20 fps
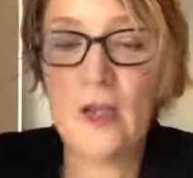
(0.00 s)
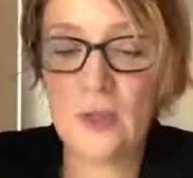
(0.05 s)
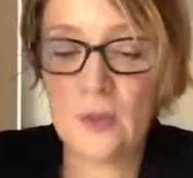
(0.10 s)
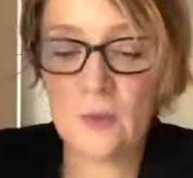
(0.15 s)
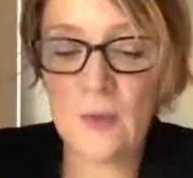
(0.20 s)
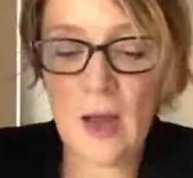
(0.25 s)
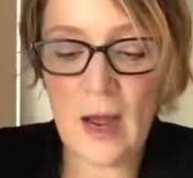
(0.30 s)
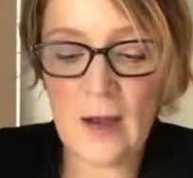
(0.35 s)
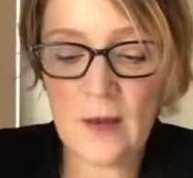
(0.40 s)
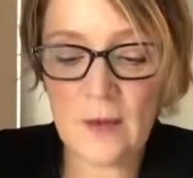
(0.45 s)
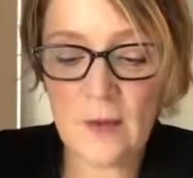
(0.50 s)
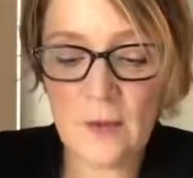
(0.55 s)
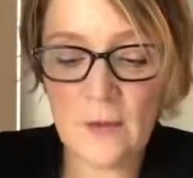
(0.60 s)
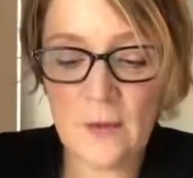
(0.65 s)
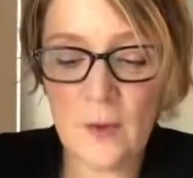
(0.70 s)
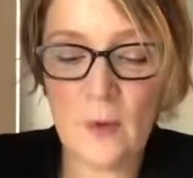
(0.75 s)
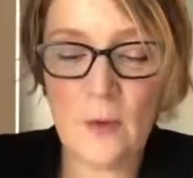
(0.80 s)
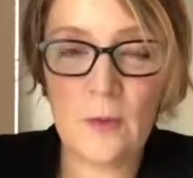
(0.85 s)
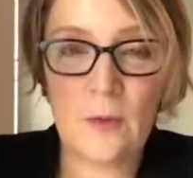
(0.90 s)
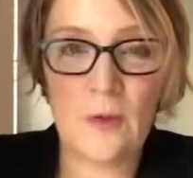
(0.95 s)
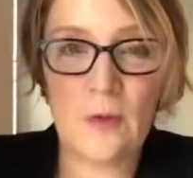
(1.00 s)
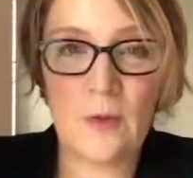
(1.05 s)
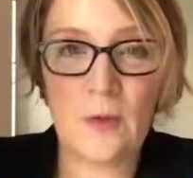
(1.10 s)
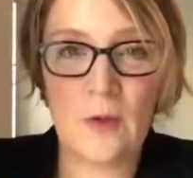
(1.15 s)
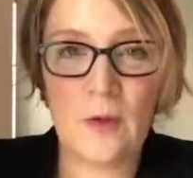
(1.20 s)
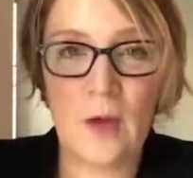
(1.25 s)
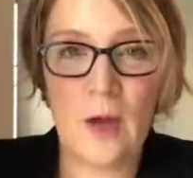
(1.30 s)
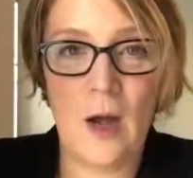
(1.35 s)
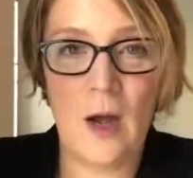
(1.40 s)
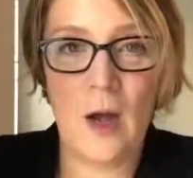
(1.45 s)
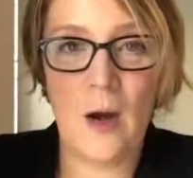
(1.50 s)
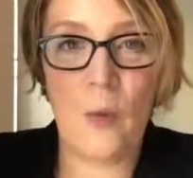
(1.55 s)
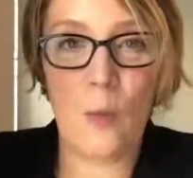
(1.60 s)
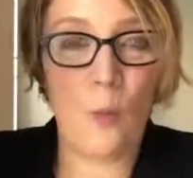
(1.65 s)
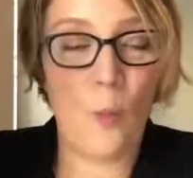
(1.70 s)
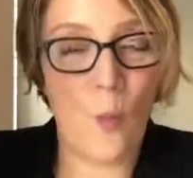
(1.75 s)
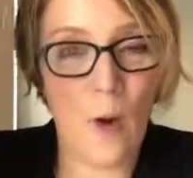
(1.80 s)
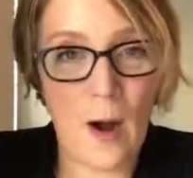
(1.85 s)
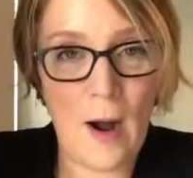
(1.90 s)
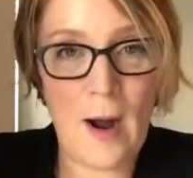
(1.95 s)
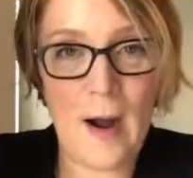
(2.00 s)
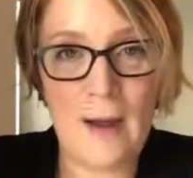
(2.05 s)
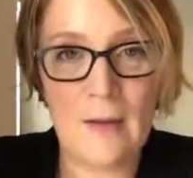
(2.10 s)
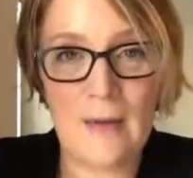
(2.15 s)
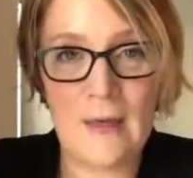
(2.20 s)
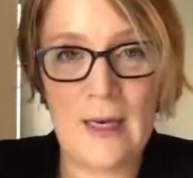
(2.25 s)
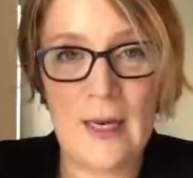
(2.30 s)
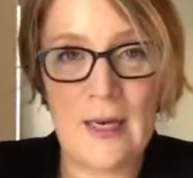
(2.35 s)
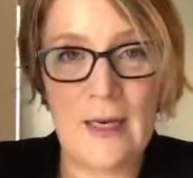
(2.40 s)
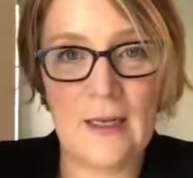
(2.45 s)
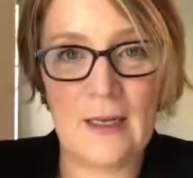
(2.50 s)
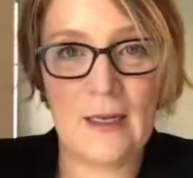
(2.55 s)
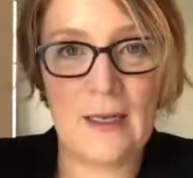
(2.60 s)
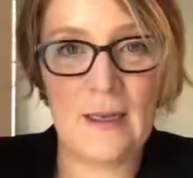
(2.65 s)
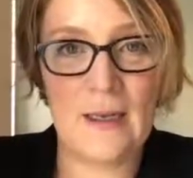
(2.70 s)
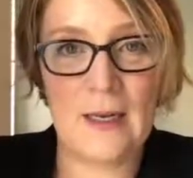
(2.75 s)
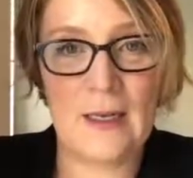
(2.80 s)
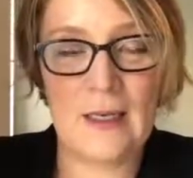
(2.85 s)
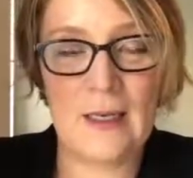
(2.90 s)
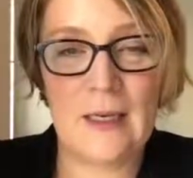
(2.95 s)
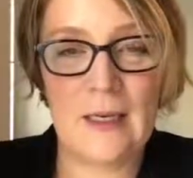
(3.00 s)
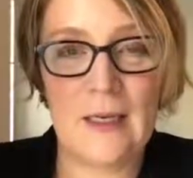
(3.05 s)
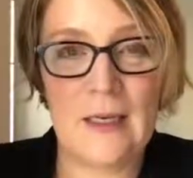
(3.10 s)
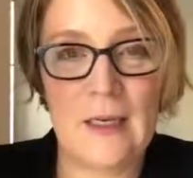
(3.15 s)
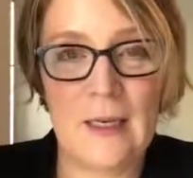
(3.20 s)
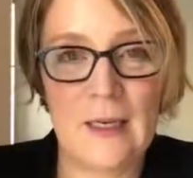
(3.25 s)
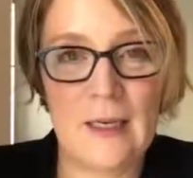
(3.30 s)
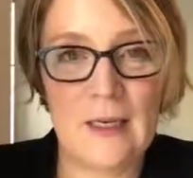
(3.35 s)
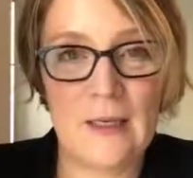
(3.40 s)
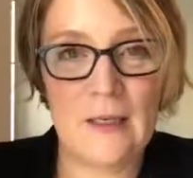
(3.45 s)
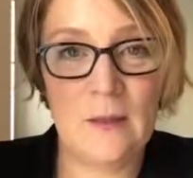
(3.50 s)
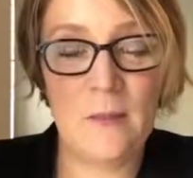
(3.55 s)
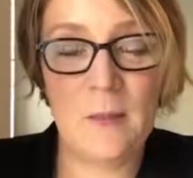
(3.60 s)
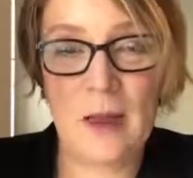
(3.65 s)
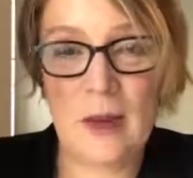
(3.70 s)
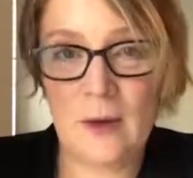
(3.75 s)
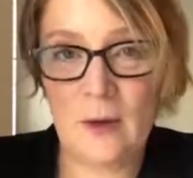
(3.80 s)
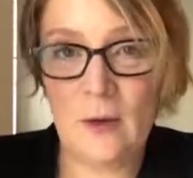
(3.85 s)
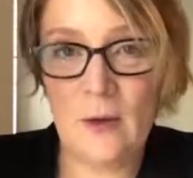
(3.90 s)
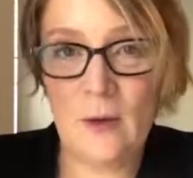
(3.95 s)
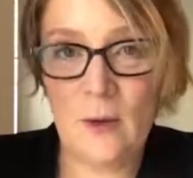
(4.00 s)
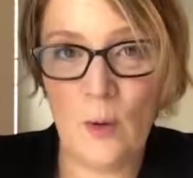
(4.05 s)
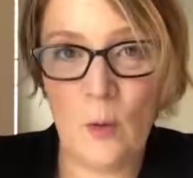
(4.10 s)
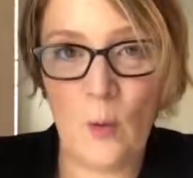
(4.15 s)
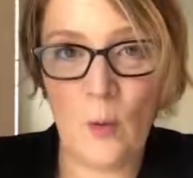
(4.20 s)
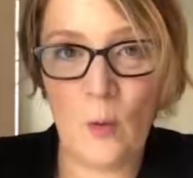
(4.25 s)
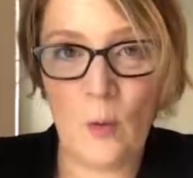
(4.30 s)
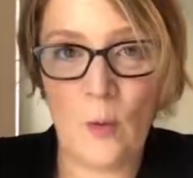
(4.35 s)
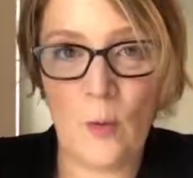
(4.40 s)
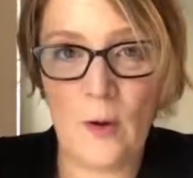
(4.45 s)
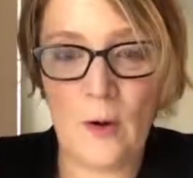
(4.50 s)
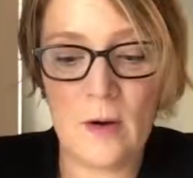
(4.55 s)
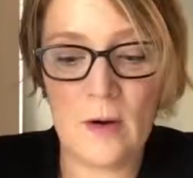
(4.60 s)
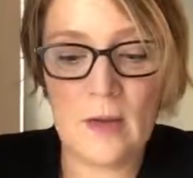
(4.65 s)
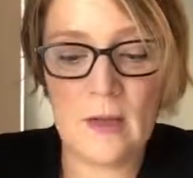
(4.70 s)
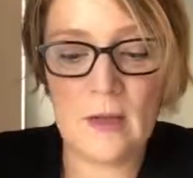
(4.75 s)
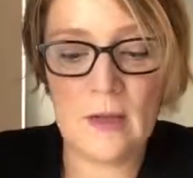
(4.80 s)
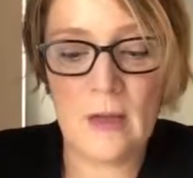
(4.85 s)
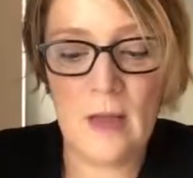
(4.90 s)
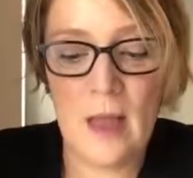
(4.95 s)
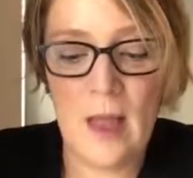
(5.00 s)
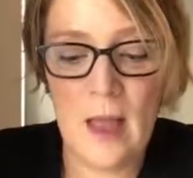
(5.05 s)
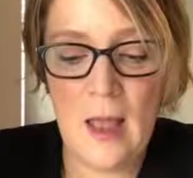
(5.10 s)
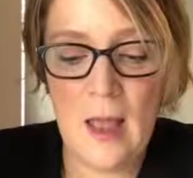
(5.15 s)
So neither of those why the data is collected is better or worse.